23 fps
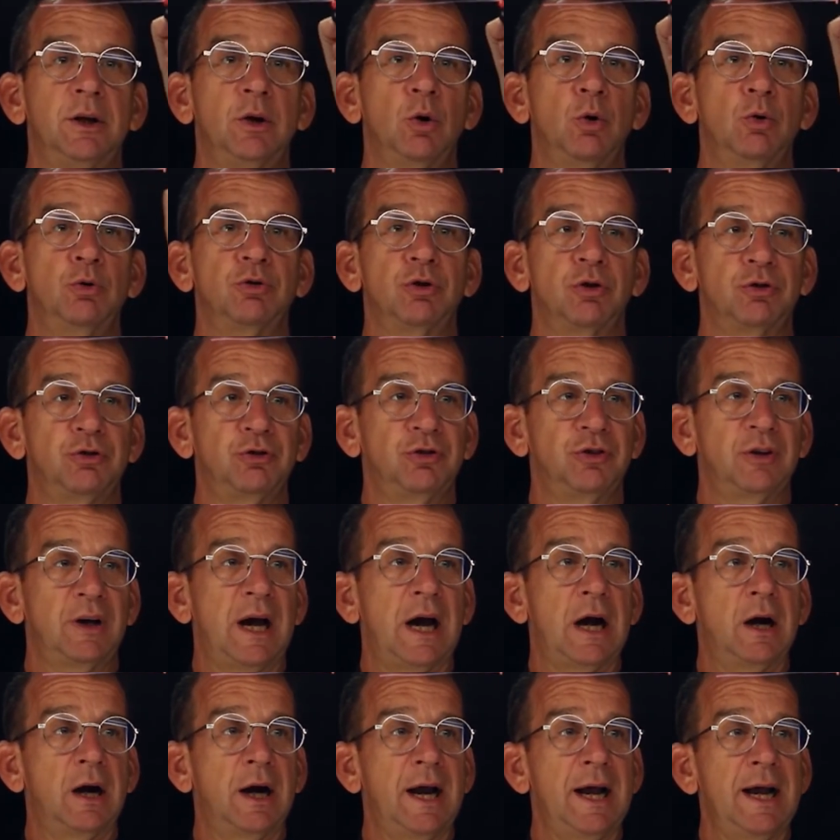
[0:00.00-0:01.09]
users
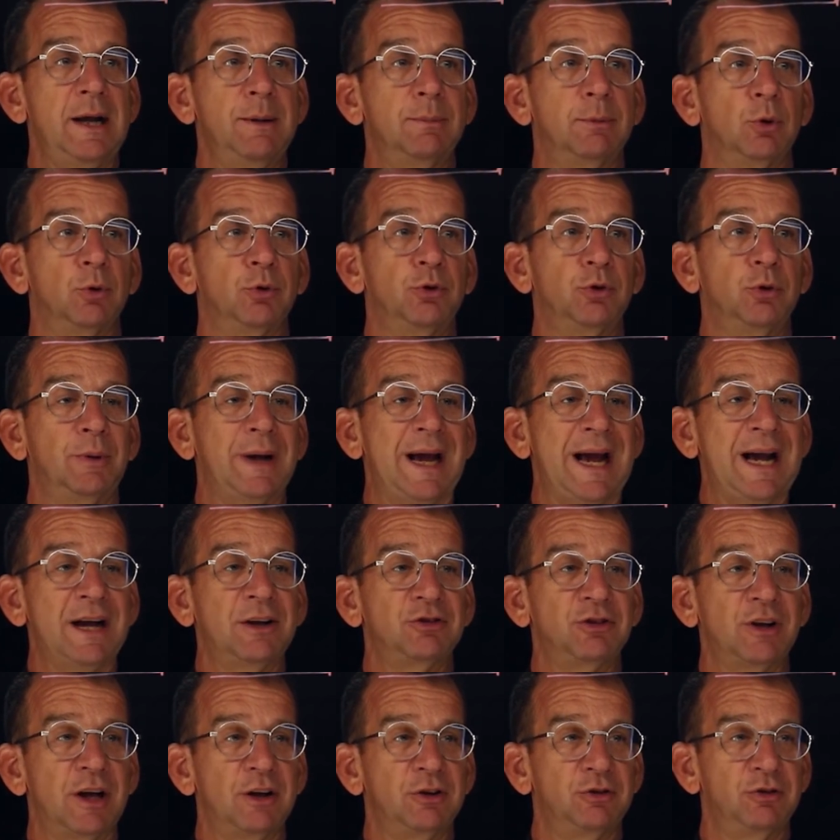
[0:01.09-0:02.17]
are able to
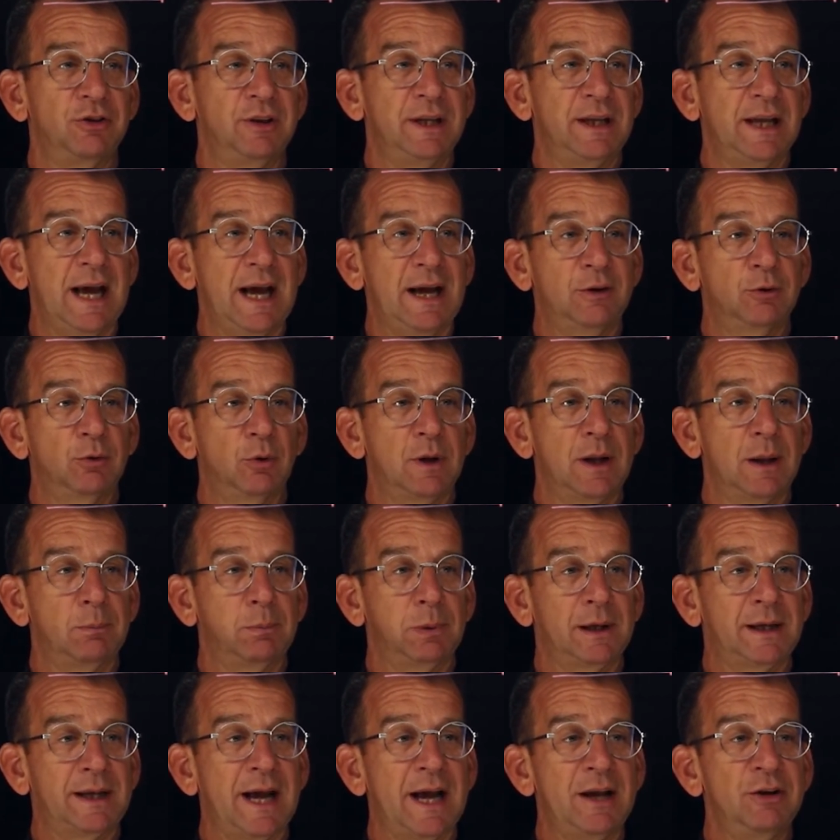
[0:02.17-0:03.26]
access the actual
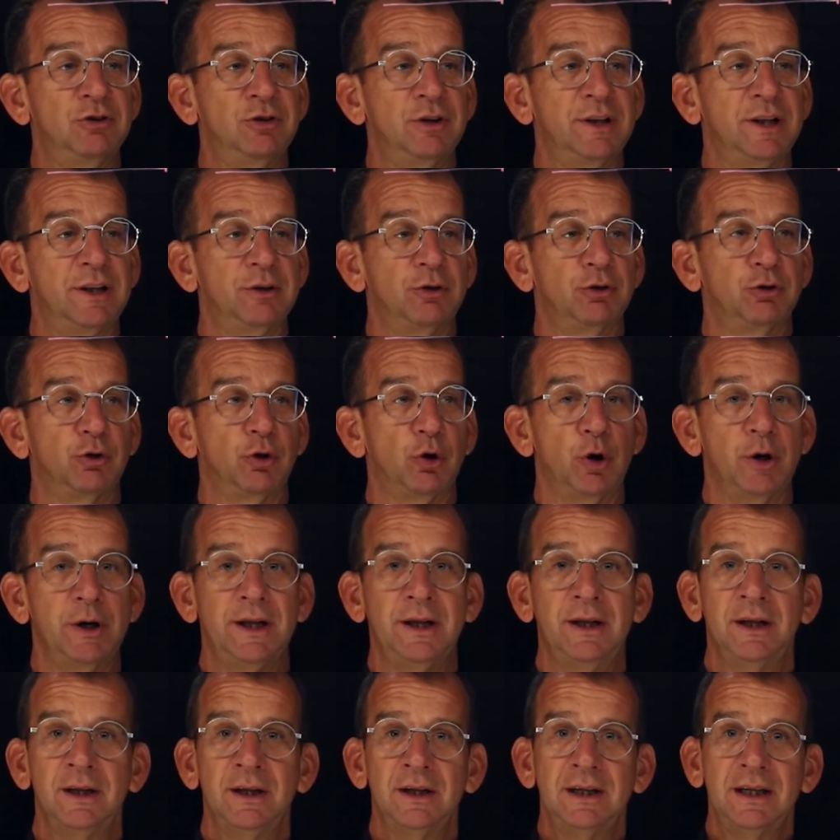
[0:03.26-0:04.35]
application that is
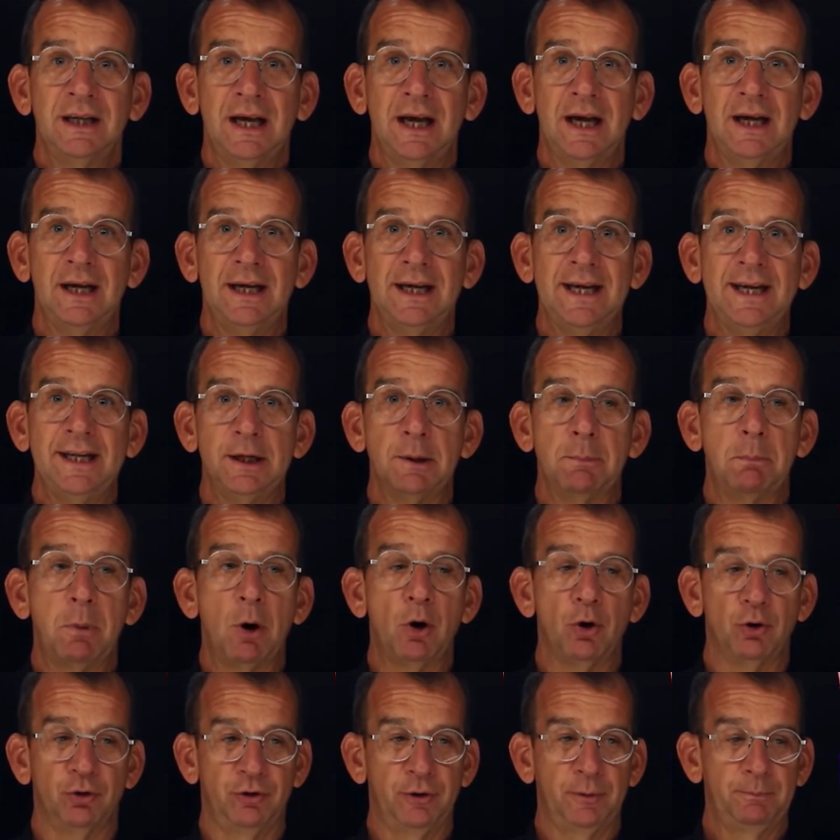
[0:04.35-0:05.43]
running in the
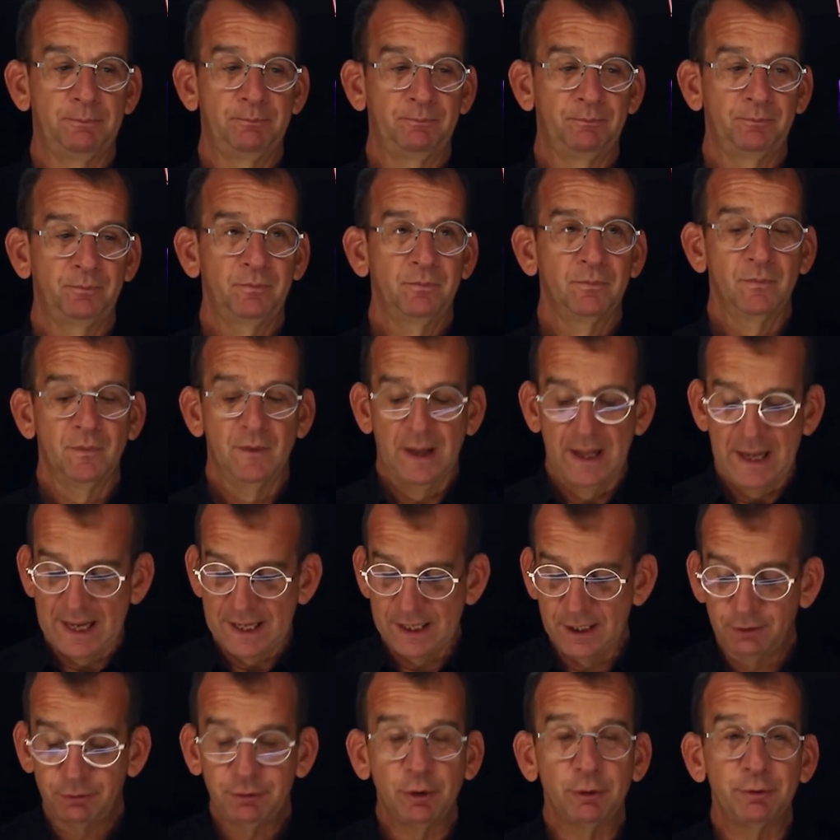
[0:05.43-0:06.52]
pod.
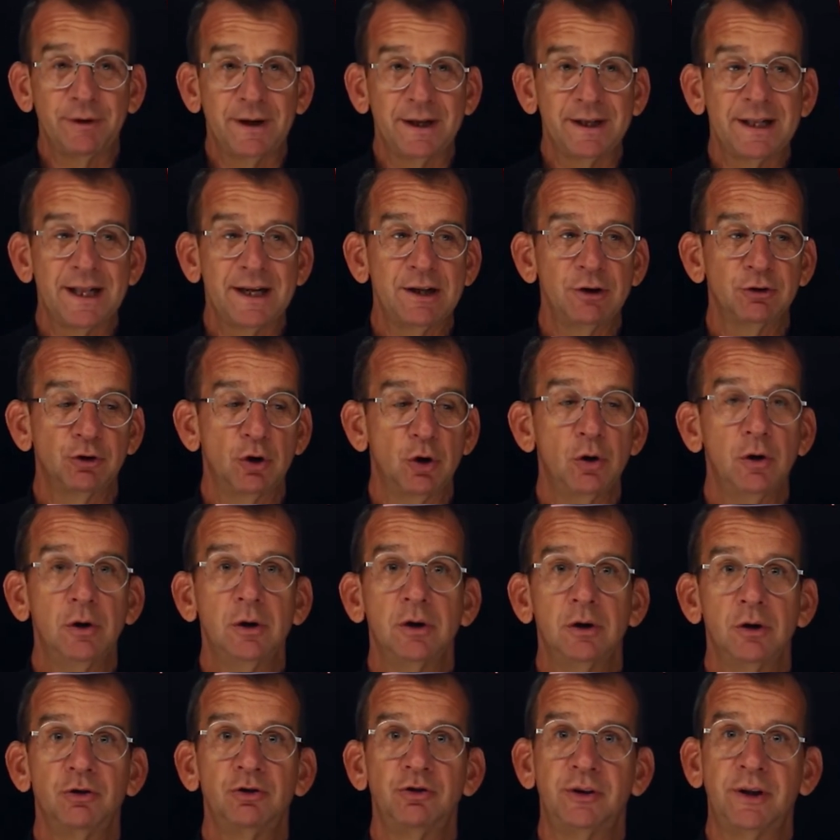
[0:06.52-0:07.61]
And if you think that is all,
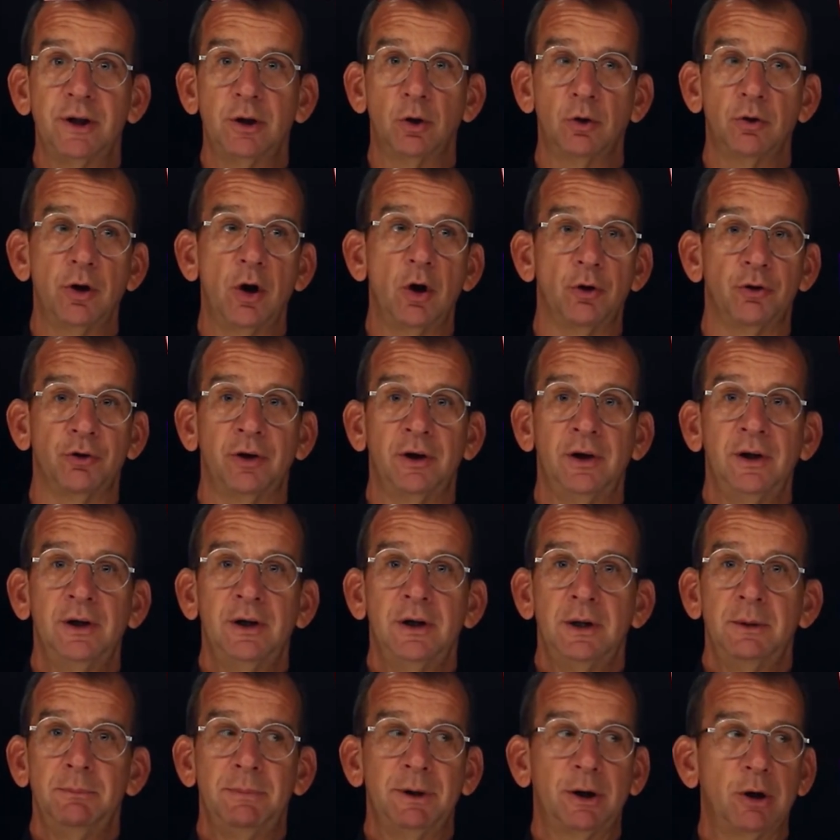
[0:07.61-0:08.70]
still not.
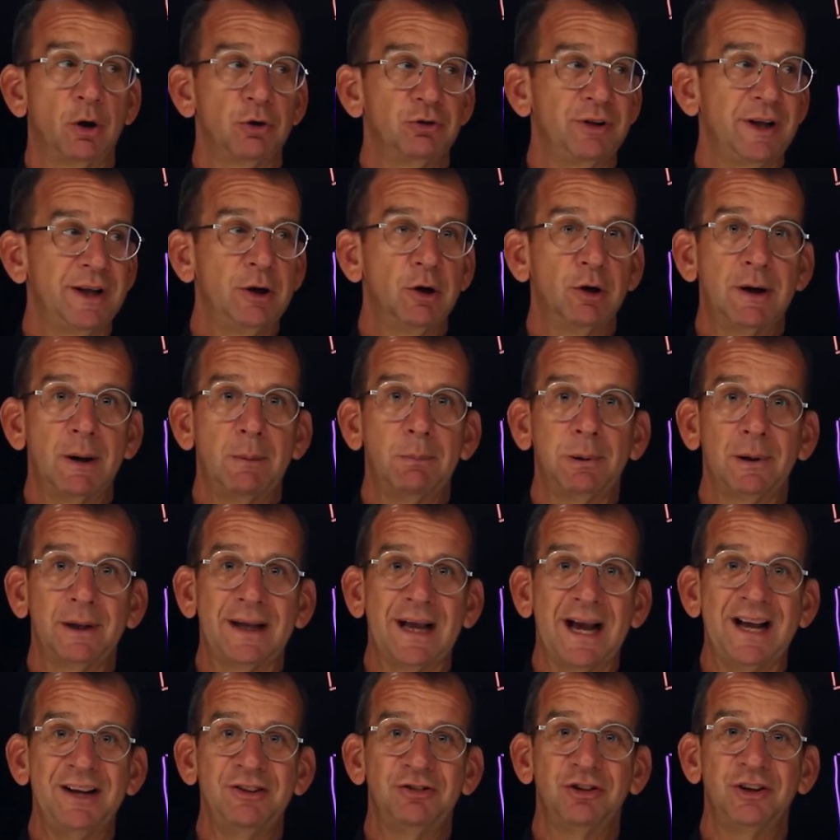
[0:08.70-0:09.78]
Because in your
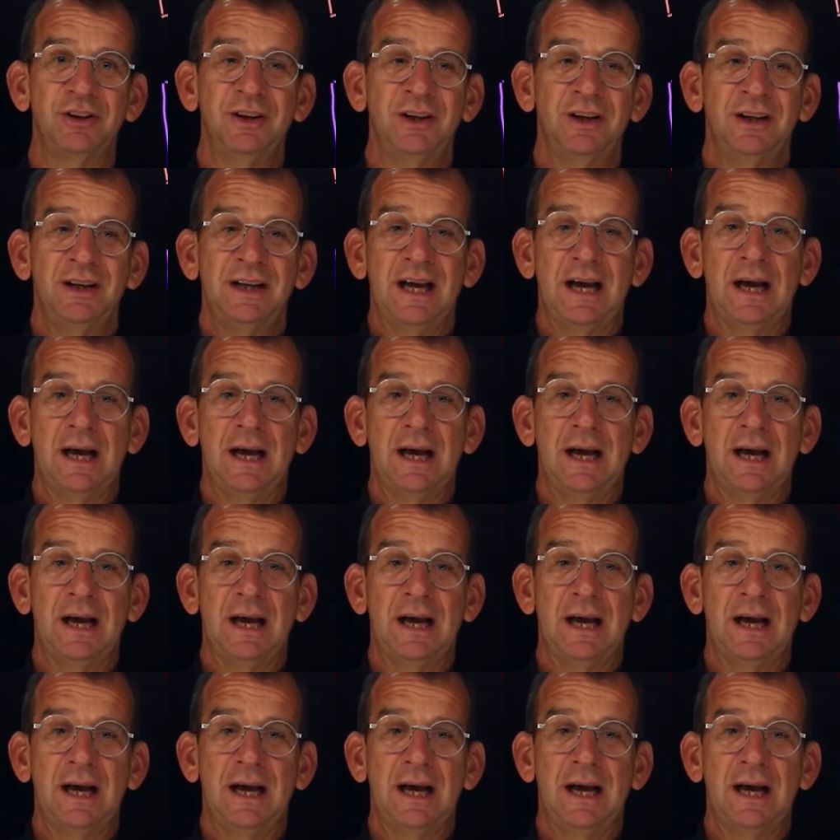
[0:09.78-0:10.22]
application